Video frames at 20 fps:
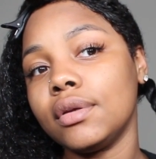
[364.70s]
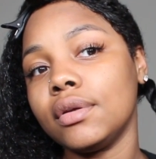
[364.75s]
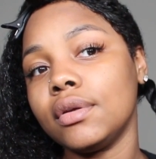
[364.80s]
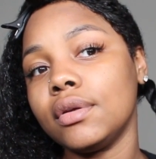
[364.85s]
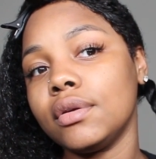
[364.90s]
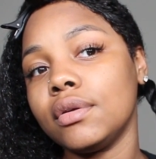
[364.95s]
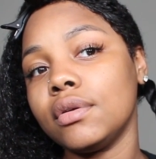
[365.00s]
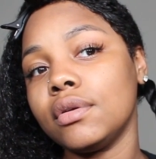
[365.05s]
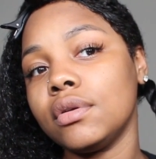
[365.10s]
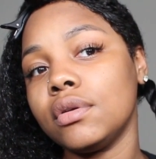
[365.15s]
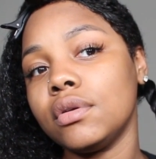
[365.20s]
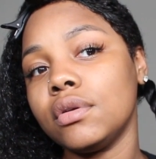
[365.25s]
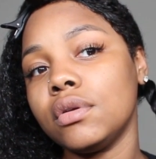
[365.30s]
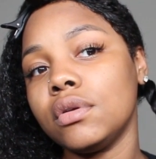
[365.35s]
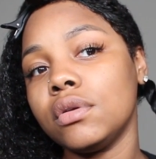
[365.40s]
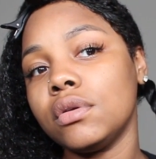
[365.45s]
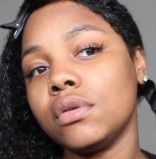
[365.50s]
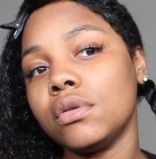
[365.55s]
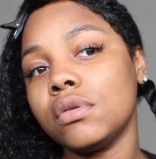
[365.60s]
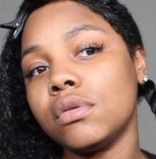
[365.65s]

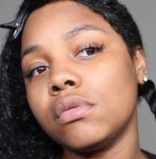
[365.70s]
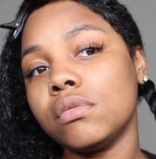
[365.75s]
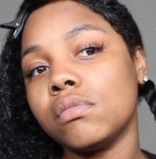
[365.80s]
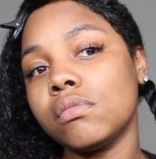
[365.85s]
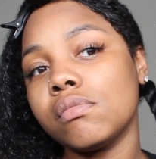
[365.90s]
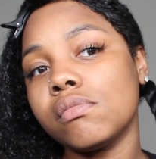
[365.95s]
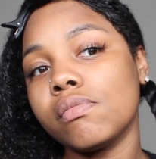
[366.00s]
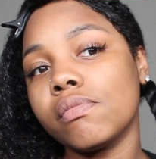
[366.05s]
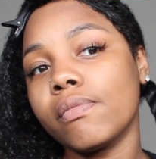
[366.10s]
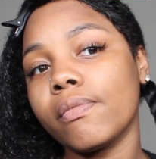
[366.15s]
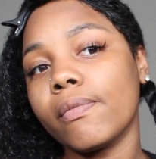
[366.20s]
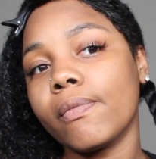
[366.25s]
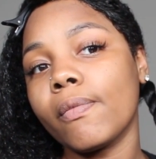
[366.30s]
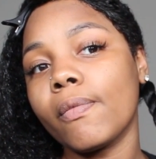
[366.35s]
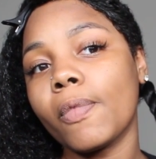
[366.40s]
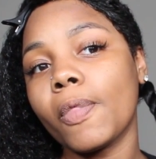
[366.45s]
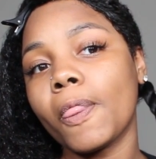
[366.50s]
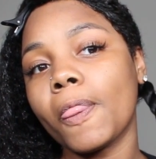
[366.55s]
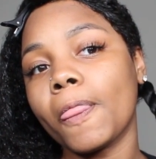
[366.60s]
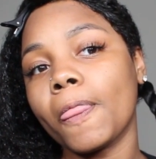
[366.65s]

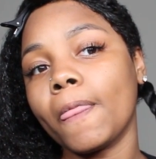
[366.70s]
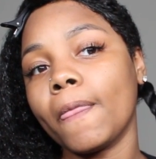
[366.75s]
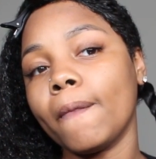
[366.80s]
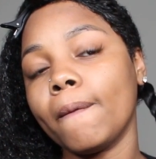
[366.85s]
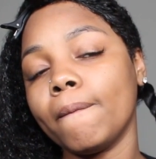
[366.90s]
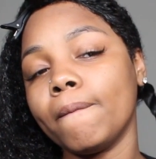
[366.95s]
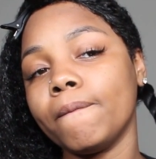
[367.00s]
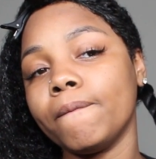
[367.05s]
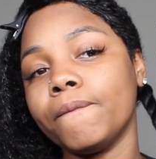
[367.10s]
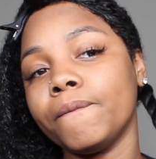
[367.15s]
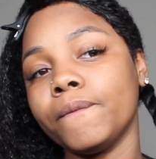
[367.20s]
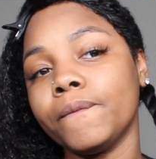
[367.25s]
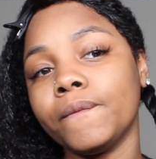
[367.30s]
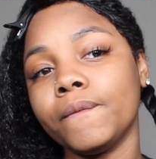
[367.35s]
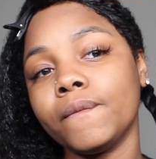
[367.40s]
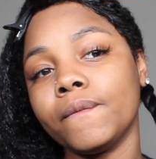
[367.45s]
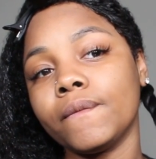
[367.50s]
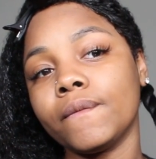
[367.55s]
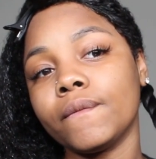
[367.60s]
Nobody speaks.